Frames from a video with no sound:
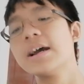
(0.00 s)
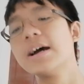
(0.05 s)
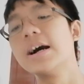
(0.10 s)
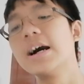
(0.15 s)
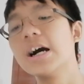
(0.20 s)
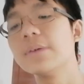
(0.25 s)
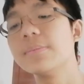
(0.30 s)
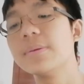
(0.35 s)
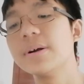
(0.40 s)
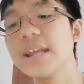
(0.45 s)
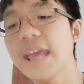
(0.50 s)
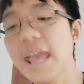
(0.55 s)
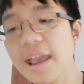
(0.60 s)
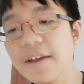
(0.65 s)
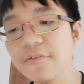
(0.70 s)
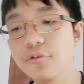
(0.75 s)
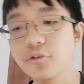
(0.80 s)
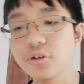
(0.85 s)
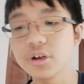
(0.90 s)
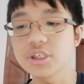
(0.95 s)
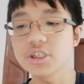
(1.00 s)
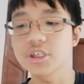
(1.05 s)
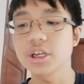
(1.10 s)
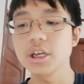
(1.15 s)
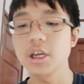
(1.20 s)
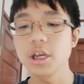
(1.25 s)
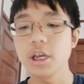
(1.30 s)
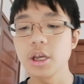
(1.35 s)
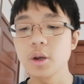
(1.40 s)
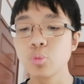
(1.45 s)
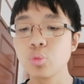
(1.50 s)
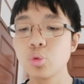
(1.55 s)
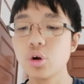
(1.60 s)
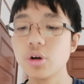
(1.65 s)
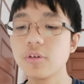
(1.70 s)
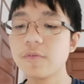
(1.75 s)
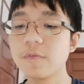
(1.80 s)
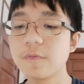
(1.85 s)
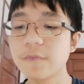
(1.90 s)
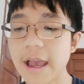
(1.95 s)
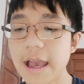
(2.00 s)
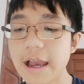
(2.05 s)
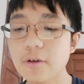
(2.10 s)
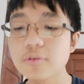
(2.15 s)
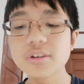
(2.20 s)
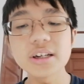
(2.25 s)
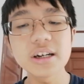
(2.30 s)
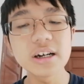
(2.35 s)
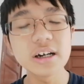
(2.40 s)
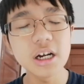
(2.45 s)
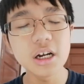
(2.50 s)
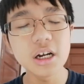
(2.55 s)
Herbert Everest would found